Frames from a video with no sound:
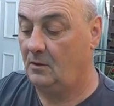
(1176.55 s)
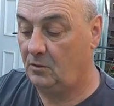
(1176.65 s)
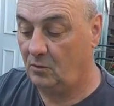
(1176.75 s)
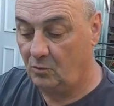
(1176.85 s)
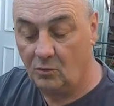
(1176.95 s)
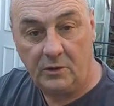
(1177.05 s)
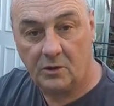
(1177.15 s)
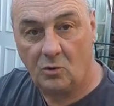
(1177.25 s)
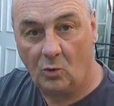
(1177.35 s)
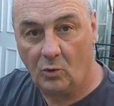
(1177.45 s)
You know your
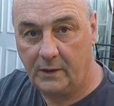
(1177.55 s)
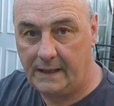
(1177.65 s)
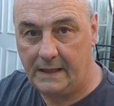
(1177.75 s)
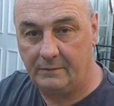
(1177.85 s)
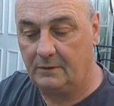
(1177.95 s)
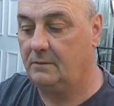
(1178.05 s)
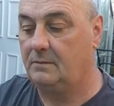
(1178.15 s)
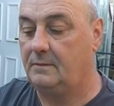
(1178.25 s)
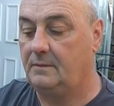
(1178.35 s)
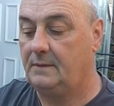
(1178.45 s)
core cable
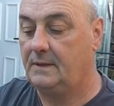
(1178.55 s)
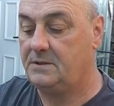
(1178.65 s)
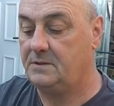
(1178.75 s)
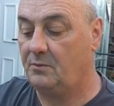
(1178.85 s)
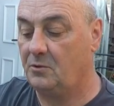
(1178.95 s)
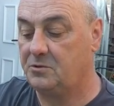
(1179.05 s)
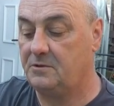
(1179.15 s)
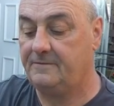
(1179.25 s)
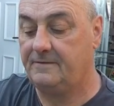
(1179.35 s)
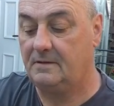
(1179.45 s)
is your
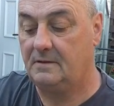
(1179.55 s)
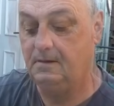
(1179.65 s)
positive,